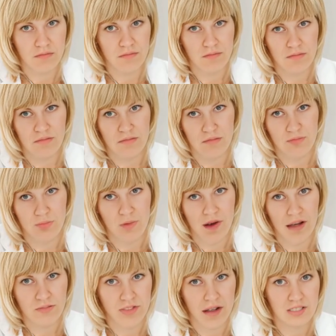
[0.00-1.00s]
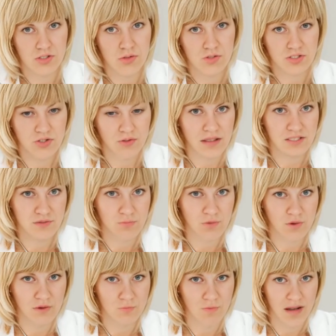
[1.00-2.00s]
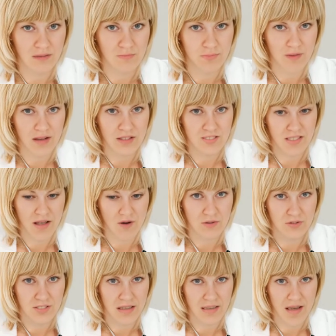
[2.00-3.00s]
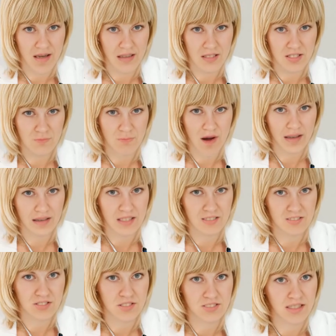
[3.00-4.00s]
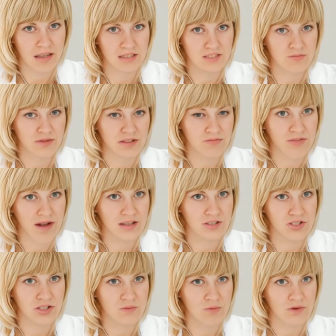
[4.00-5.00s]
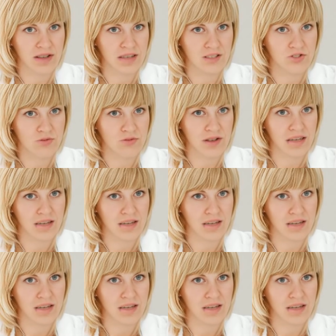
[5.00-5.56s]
Blood vessels transport white blood cells and antibodies to sites of infection or injury,